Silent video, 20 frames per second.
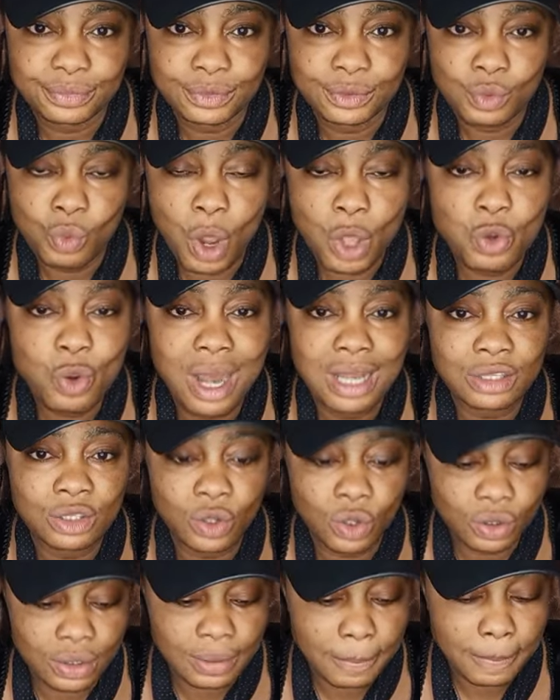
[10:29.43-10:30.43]
When you are
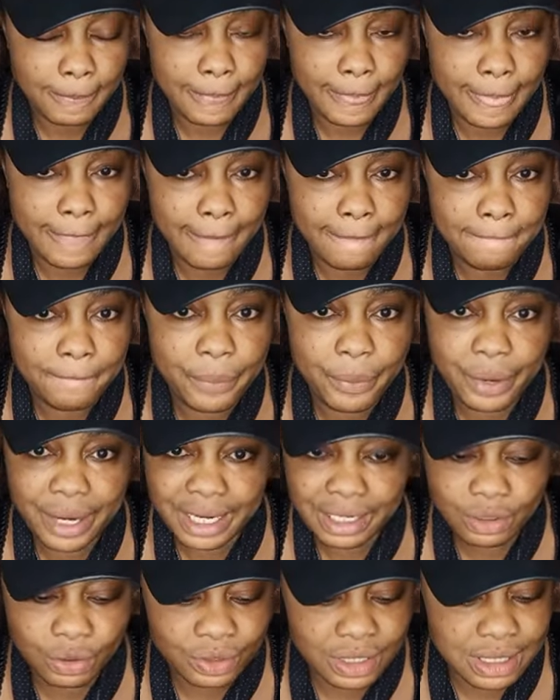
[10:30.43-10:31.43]
done
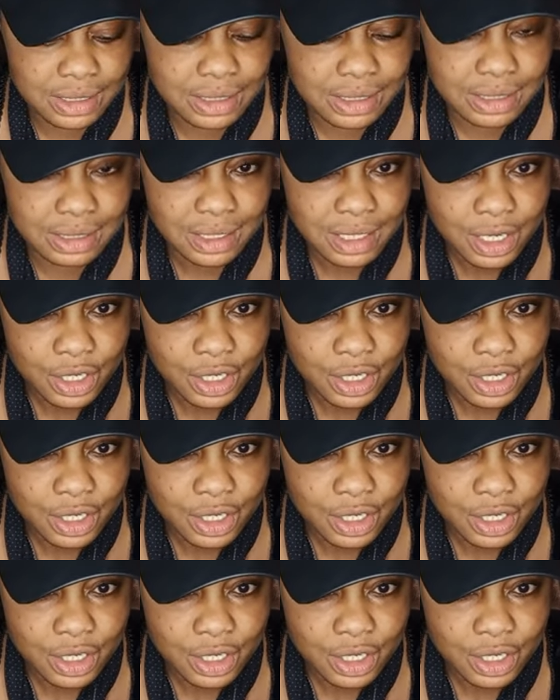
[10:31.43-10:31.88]
praying on it,